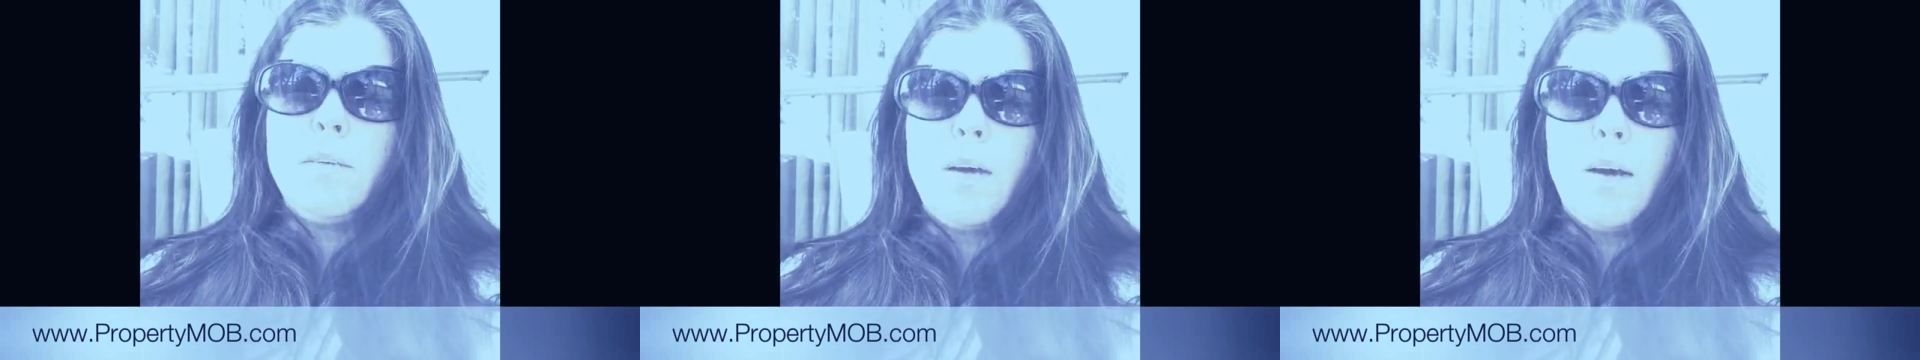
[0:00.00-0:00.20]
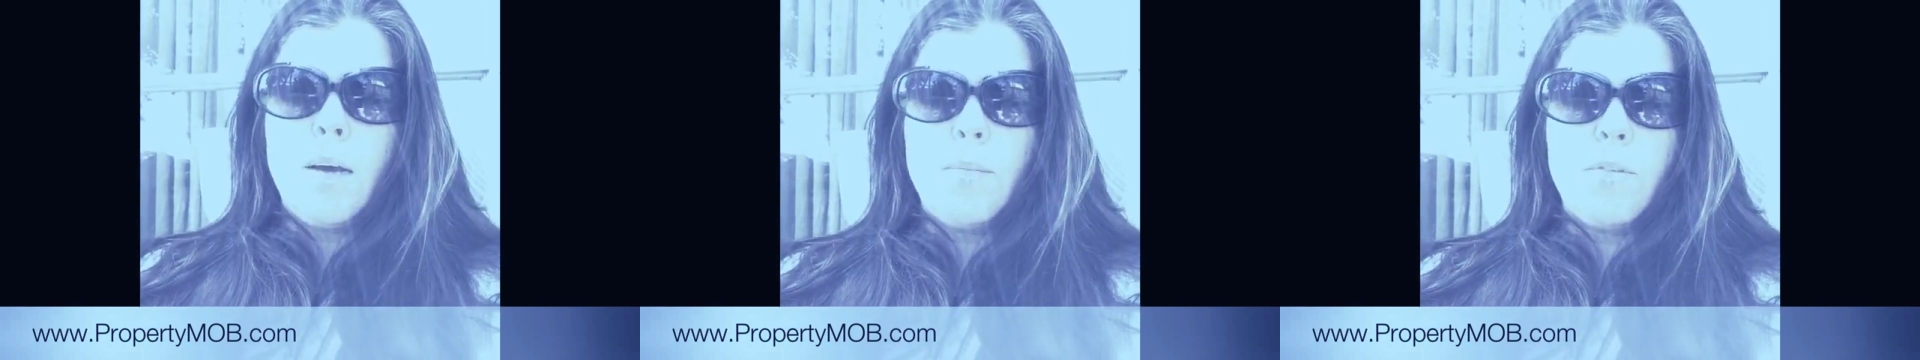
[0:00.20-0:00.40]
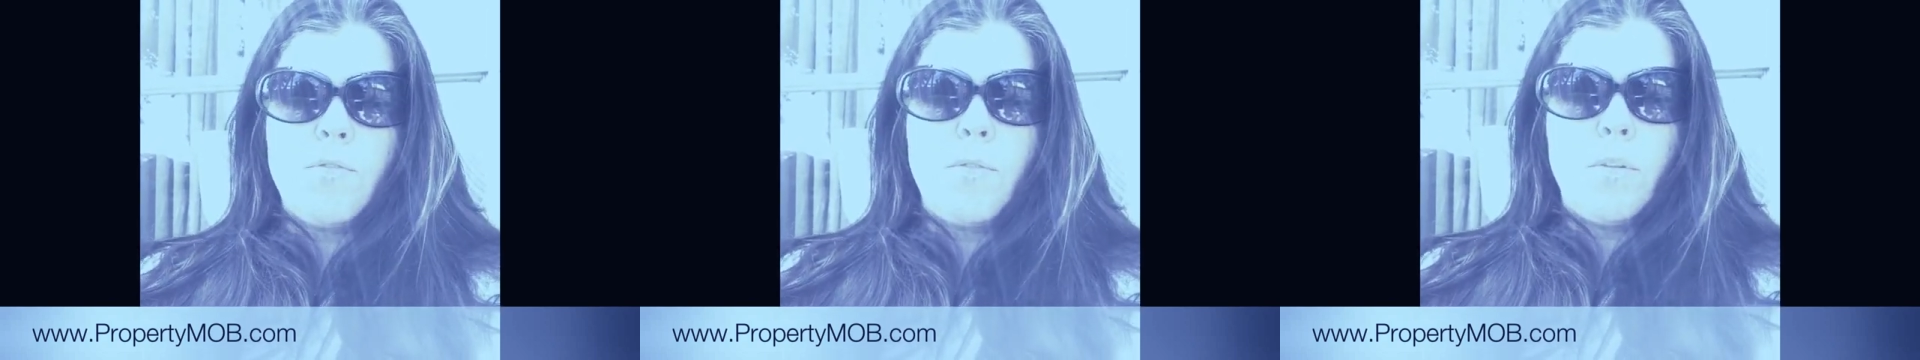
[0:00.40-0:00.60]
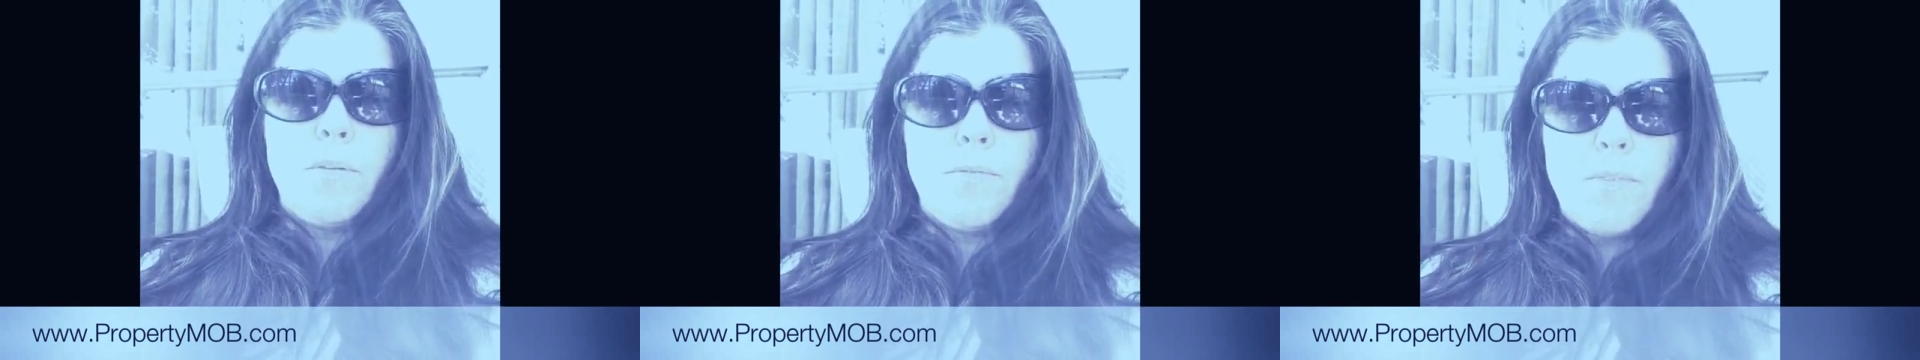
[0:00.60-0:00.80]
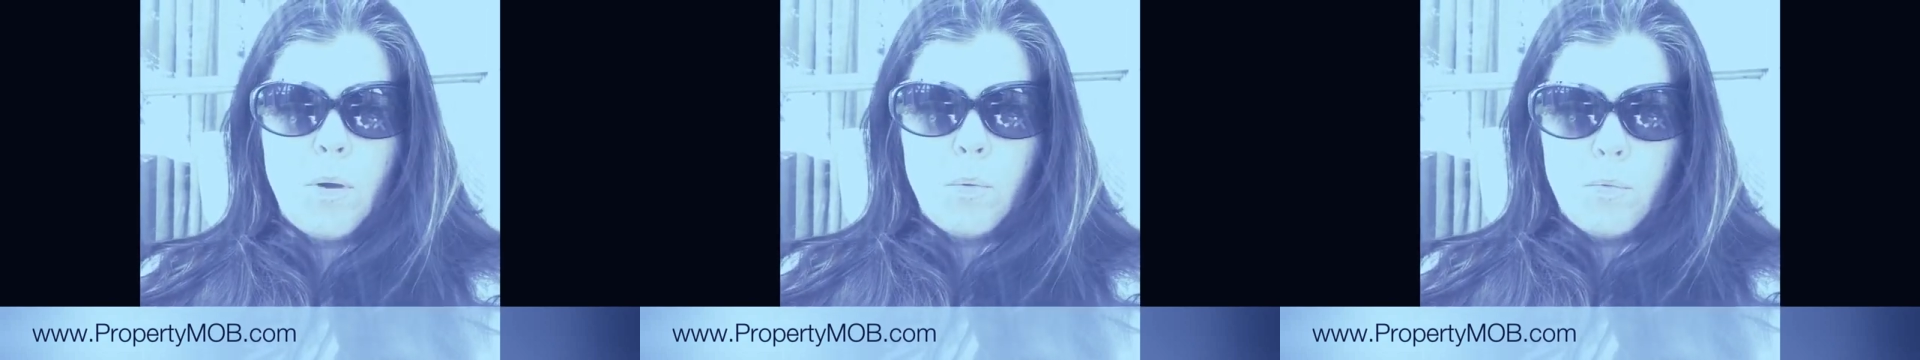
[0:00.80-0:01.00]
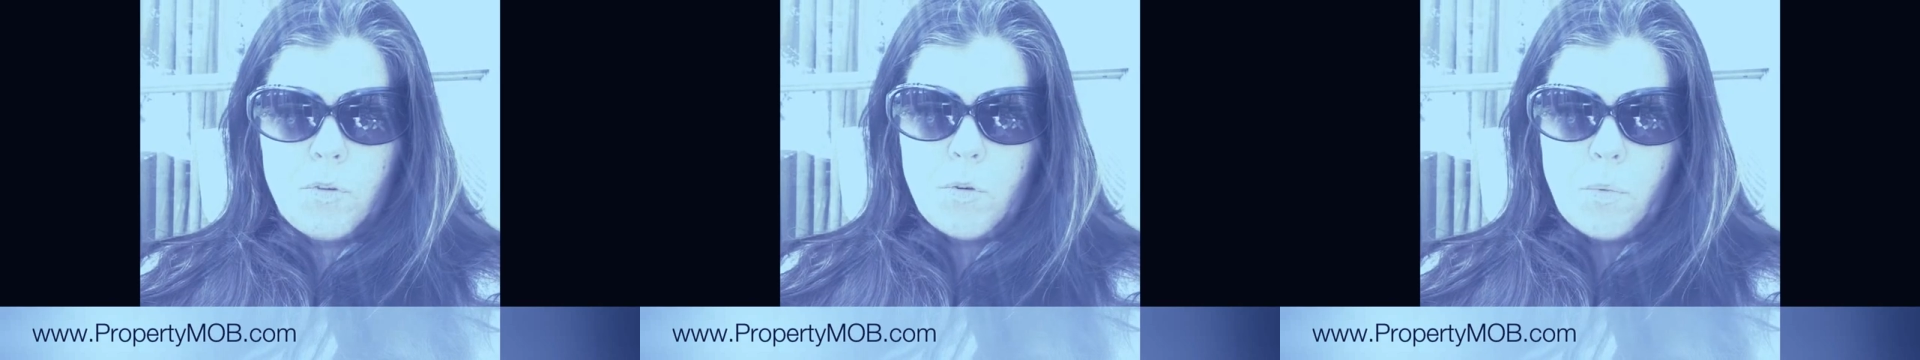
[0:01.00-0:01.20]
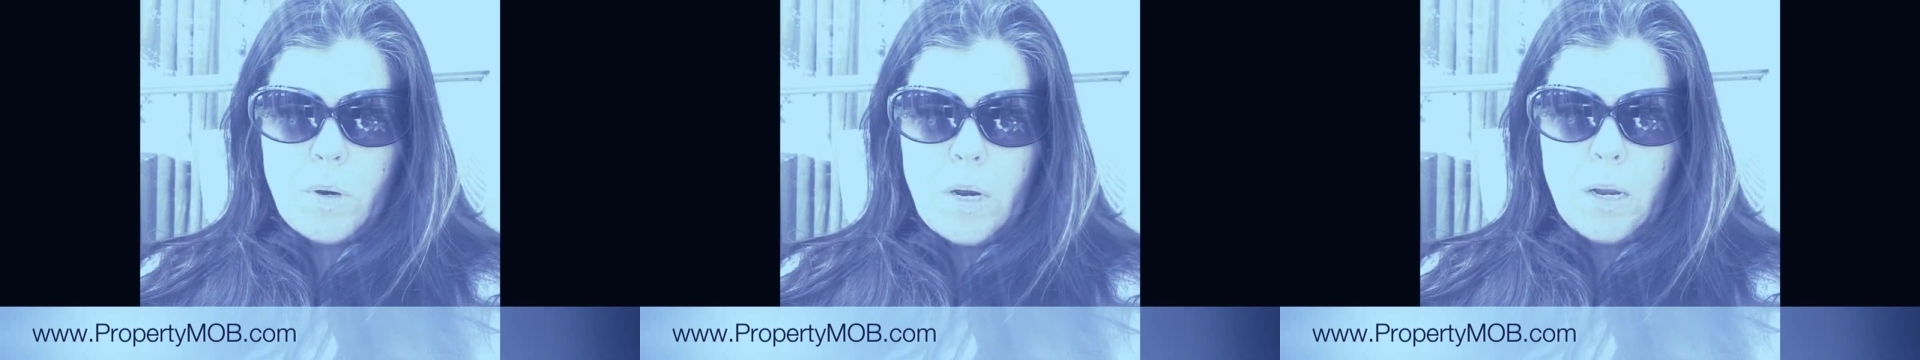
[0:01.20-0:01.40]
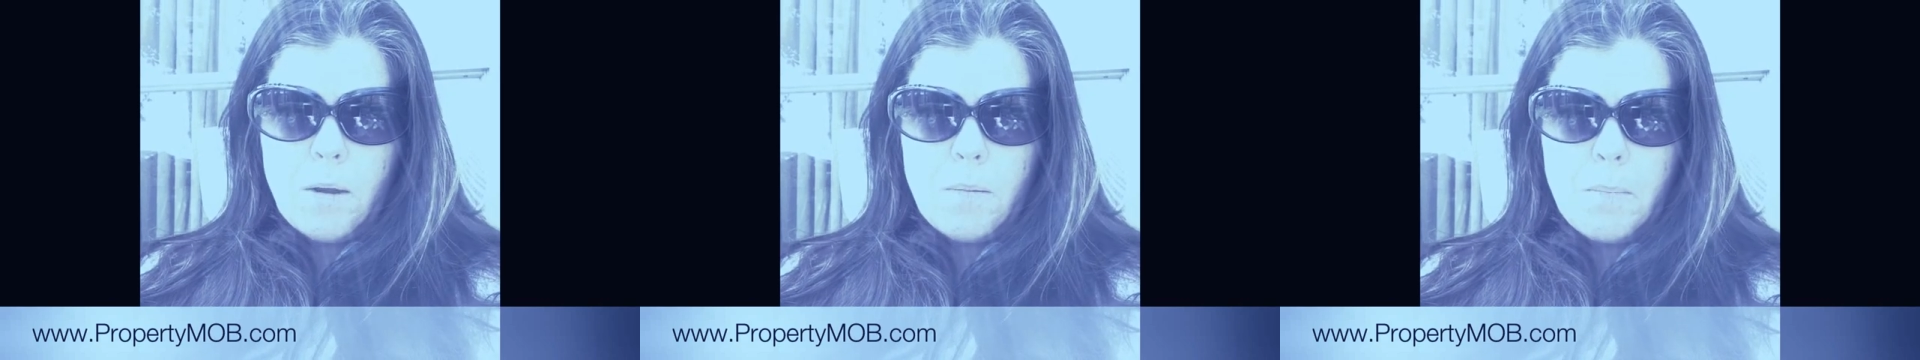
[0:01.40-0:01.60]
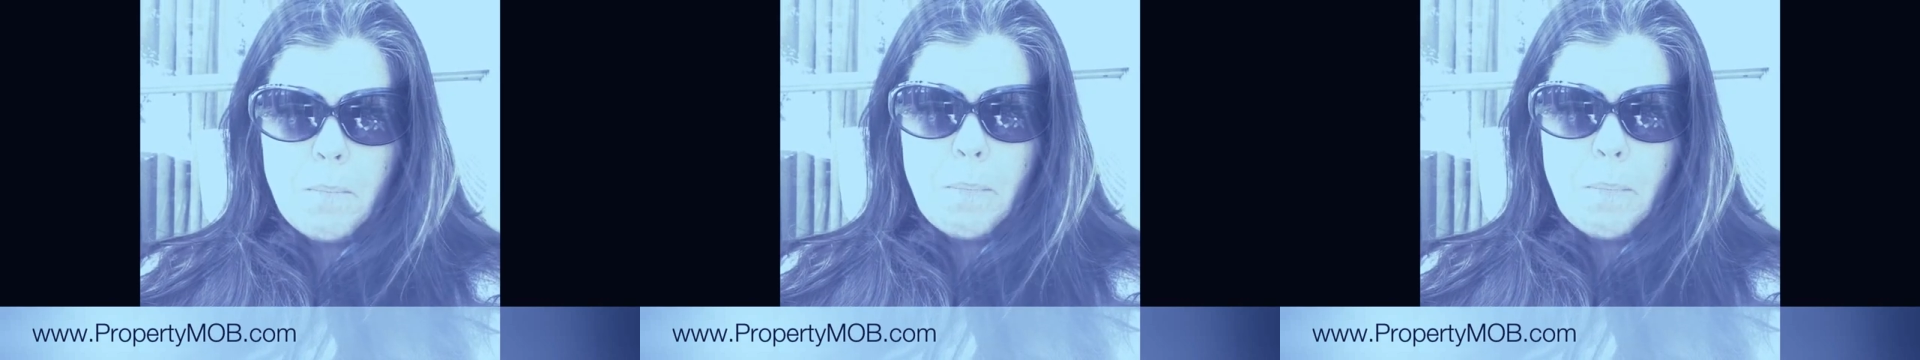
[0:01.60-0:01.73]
times for the phone to ring.